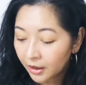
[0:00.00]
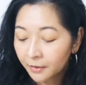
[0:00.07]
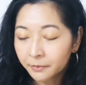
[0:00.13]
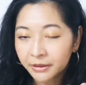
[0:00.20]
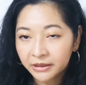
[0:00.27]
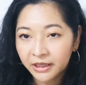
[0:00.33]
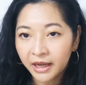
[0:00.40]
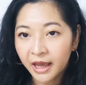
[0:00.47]

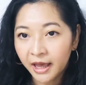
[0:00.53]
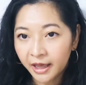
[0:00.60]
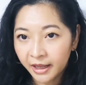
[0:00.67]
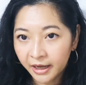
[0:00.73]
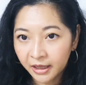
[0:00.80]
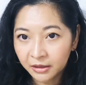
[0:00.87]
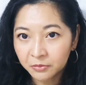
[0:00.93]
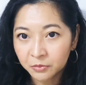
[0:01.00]
but they
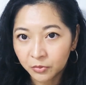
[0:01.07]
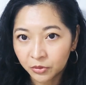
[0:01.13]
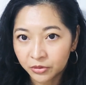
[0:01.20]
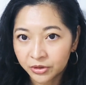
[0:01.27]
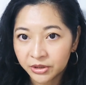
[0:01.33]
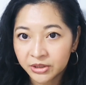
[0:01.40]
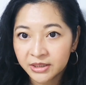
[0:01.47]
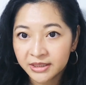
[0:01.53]
added
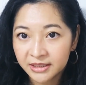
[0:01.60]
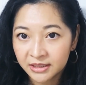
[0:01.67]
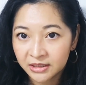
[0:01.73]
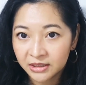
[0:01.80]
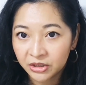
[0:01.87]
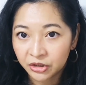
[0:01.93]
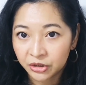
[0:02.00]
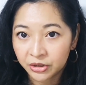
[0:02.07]
more
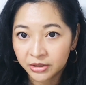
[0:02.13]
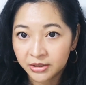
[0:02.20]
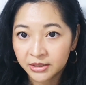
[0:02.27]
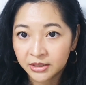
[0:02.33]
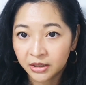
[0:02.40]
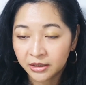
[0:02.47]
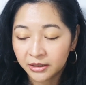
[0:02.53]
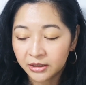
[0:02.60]

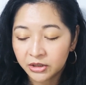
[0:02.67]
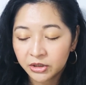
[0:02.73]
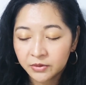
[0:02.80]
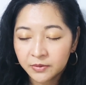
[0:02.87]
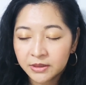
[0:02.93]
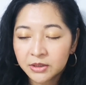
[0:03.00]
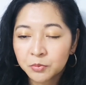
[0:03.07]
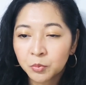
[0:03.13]
citrus on it. So
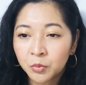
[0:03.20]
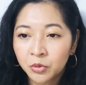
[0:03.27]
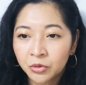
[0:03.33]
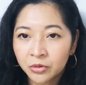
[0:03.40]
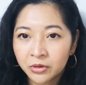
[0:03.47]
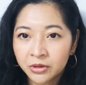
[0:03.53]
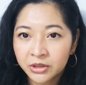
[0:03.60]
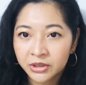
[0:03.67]
it's
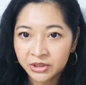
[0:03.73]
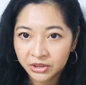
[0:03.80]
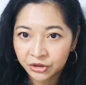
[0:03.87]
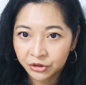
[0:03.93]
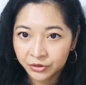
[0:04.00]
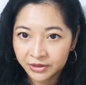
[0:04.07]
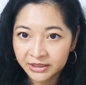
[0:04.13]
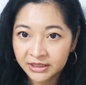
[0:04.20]
more
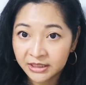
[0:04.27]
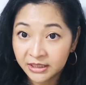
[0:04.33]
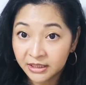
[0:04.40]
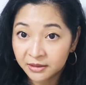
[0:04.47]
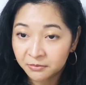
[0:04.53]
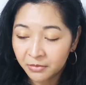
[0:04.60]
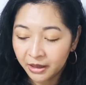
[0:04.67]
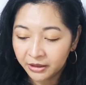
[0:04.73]
citrusy
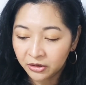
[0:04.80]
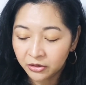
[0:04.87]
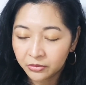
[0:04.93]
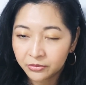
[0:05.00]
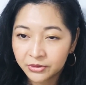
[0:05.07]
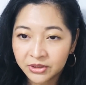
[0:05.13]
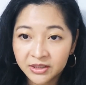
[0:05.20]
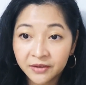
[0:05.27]
in my
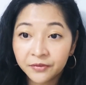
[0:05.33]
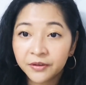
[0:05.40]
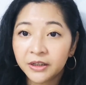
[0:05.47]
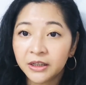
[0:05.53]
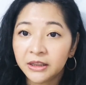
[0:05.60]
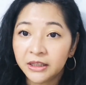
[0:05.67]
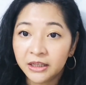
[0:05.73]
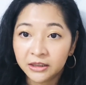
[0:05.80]
nose,
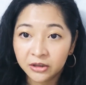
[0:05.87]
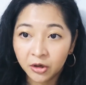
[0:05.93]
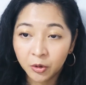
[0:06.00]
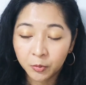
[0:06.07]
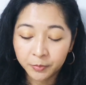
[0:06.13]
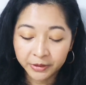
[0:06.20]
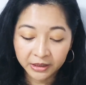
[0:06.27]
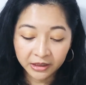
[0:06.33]
definitely in the
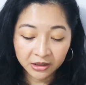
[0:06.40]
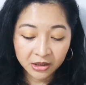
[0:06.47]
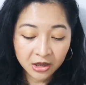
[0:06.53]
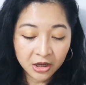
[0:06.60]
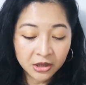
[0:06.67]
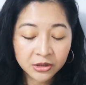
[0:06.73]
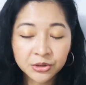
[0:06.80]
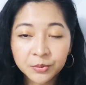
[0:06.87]
opening.
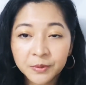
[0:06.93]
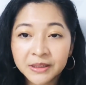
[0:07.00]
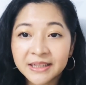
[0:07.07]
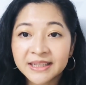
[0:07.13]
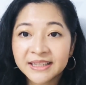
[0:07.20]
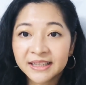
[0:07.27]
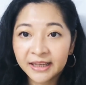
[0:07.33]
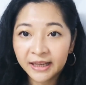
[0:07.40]
So it
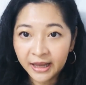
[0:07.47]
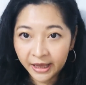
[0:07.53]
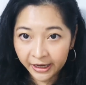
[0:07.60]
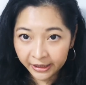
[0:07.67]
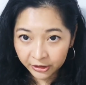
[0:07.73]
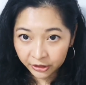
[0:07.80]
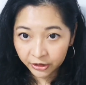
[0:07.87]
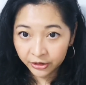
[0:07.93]
is
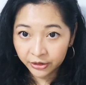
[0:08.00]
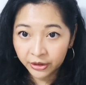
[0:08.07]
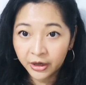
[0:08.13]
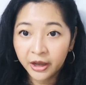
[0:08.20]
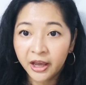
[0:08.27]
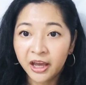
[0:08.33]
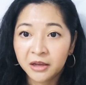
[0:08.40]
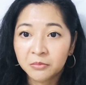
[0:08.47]
lighter
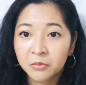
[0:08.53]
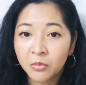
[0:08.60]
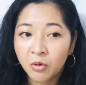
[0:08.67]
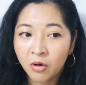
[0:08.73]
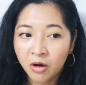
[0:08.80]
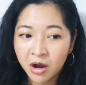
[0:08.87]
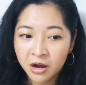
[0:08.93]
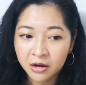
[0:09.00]
and
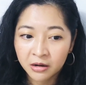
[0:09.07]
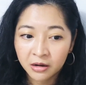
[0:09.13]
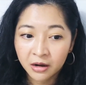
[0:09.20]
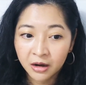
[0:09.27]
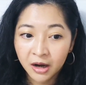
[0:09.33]
more